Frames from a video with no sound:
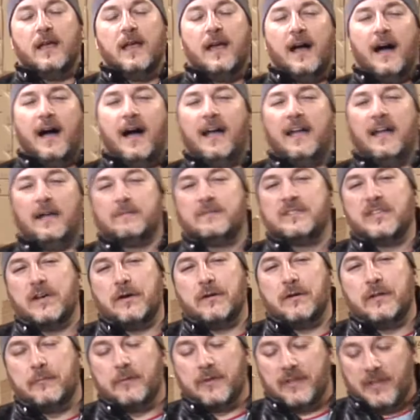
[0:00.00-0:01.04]
Hi, I'm
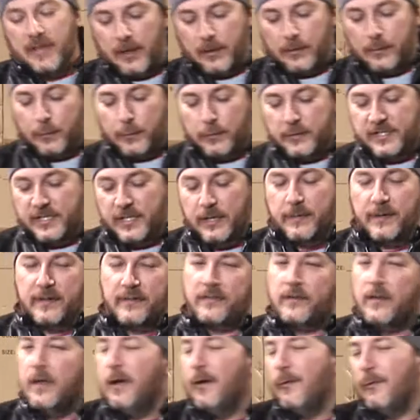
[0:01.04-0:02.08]
Tony with Iron Horse
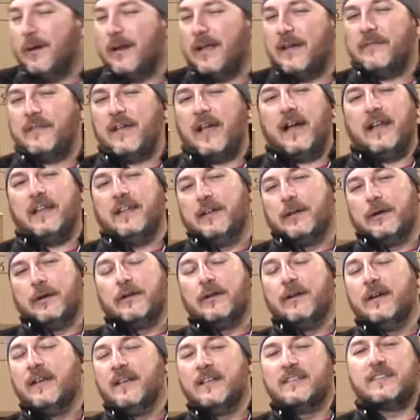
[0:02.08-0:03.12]
Helmets. What I've got
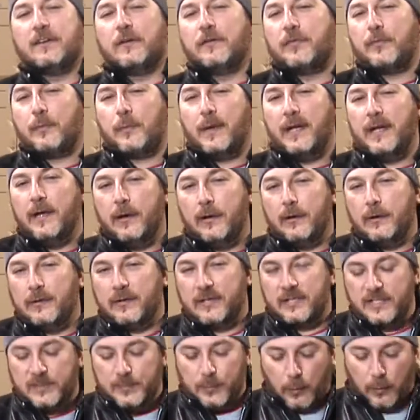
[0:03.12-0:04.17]
here is our 300
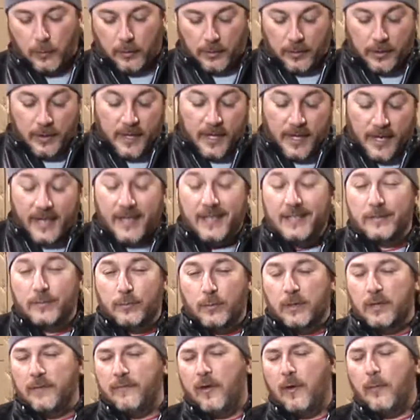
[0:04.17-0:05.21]
Explorer. It is
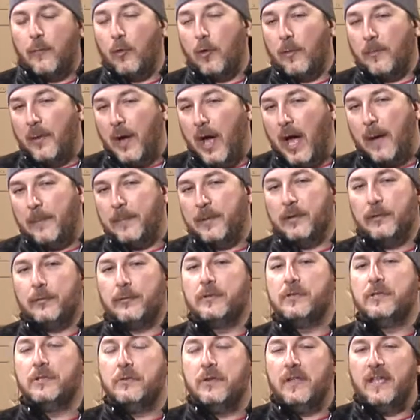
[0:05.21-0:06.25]
one of our more popular
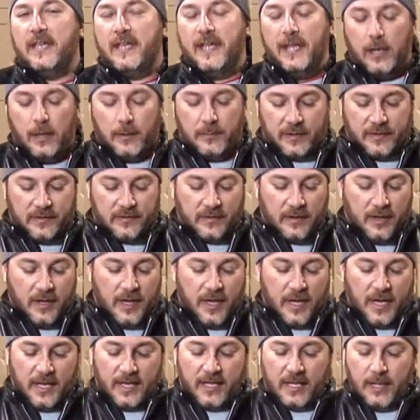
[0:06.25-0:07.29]
and unique helmets.
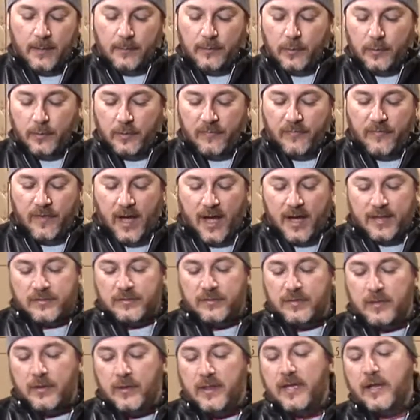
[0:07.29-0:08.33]
It comes with a
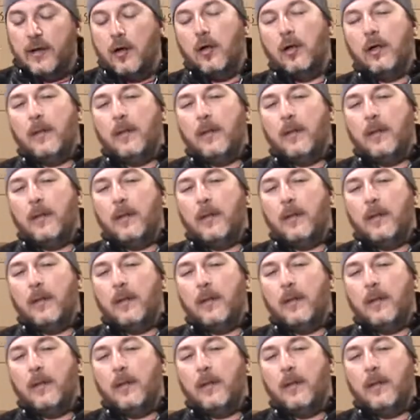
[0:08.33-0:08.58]
visor that they call a